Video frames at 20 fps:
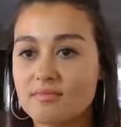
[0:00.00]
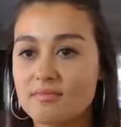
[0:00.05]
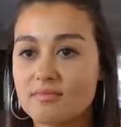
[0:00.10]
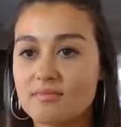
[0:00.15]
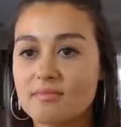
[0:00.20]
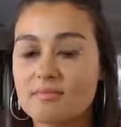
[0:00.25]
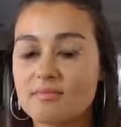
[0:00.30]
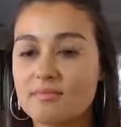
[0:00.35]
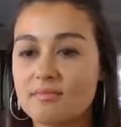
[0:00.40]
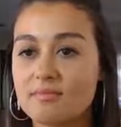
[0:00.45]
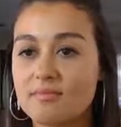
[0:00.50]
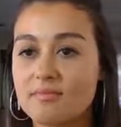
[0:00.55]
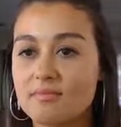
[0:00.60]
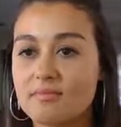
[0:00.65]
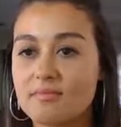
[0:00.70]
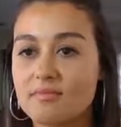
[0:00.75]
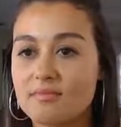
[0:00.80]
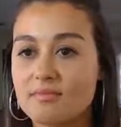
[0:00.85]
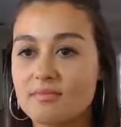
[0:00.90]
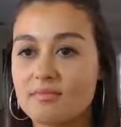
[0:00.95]

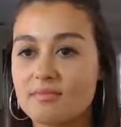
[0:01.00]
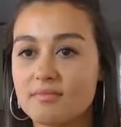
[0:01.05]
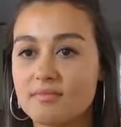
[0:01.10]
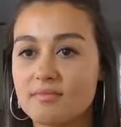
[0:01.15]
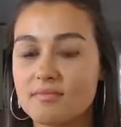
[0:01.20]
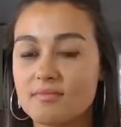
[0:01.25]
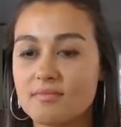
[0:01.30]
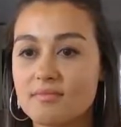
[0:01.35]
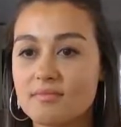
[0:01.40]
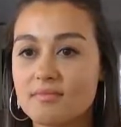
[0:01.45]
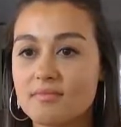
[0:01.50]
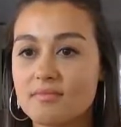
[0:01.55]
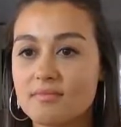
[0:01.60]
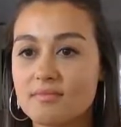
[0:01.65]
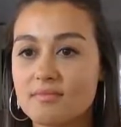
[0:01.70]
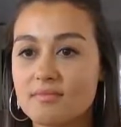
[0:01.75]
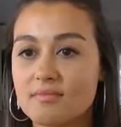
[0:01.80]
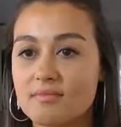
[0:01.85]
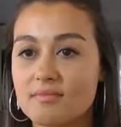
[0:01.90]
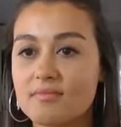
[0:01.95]

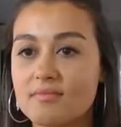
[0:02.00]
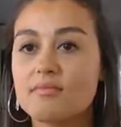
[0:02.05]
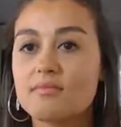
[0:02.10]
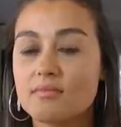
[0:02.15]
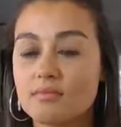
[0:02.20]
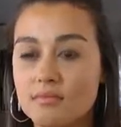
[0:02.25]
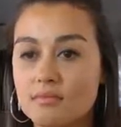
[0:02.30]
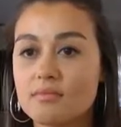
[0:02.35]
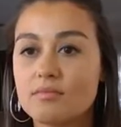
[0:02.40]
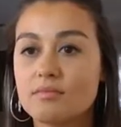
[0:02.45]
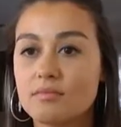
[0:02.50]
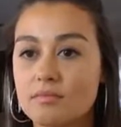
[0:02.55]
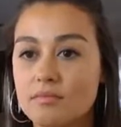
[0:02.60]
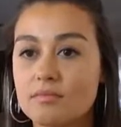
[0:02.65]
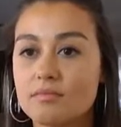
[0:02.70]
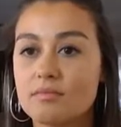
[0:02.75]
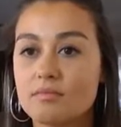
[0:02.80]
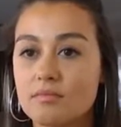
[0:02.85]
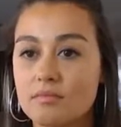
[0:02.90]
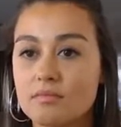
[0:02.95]

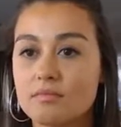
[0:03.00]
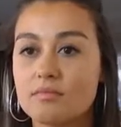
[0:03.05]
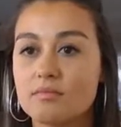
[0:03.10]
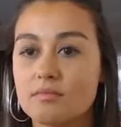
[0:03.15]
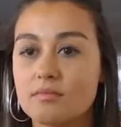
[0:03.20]
The person shown says nothing.